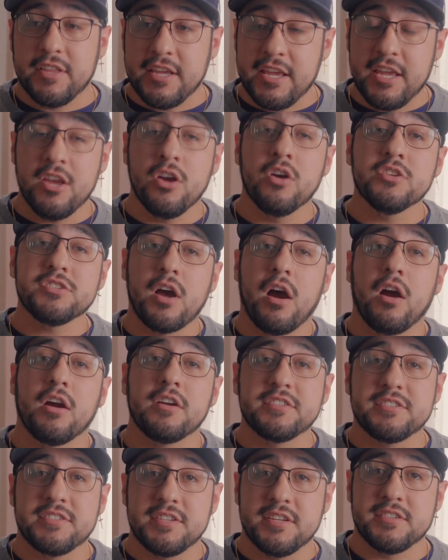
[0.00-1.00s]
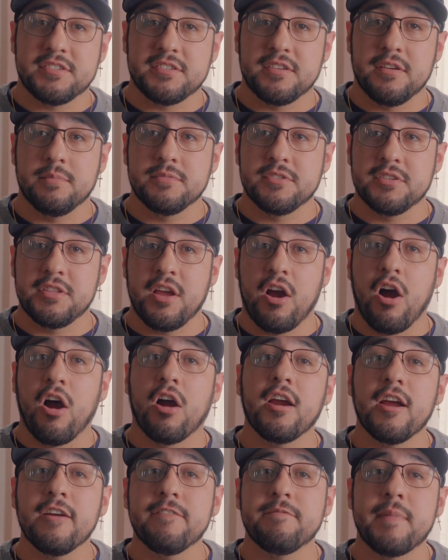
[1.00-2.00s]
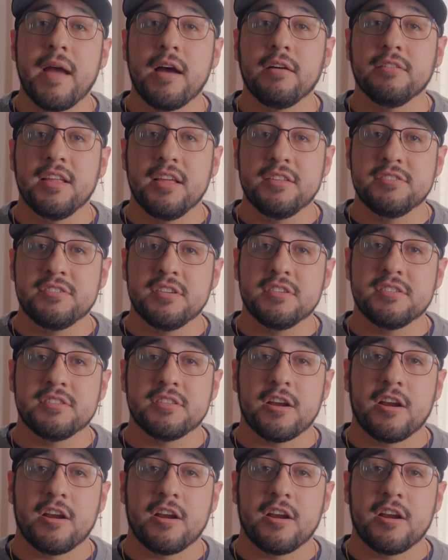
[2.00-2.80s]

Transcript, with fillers: The EOS R systems, the RF mount lenses,